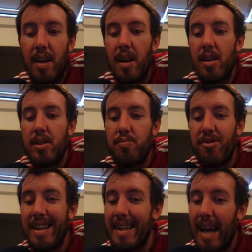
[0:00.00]

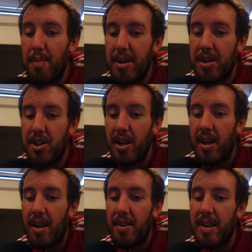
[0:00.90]
Spring cabbage.
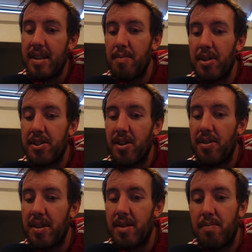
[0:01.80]
These can be sown
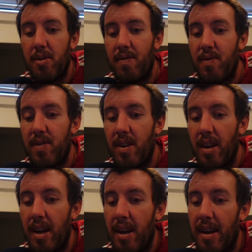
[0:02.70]
this month
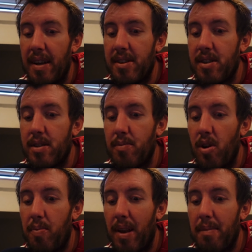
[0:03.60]
into small
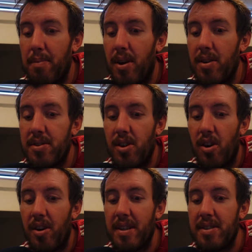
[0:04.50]
plant pots
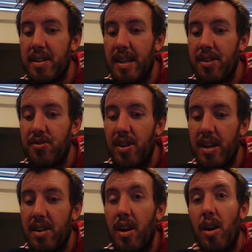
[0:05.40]
or in seed
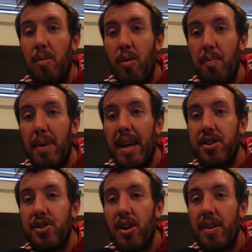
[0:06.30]
trays, but make
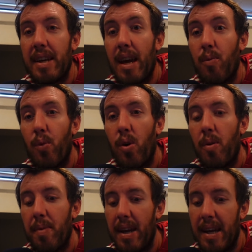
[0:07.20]
sure they're kept
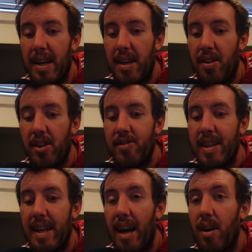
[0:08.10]
warm in the
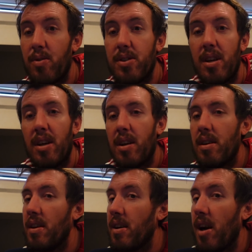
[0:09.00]
greenhouse.
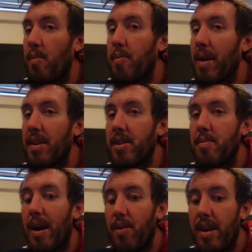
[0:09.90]
You can't be planting them
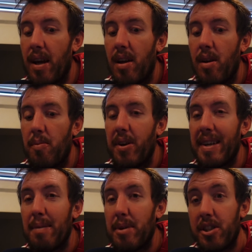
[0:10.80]
out yet, but you
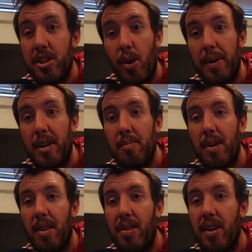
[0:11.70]
can be sowing them
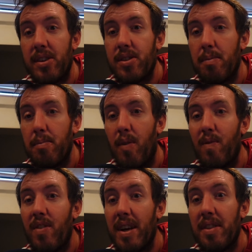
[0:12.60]
this
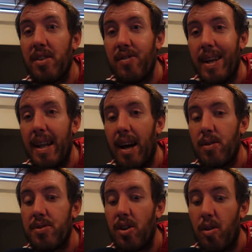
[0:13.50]
month in the
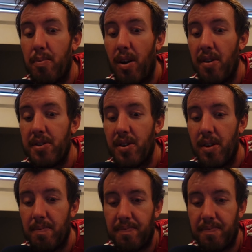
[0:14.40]
greenhouse or polytunnel.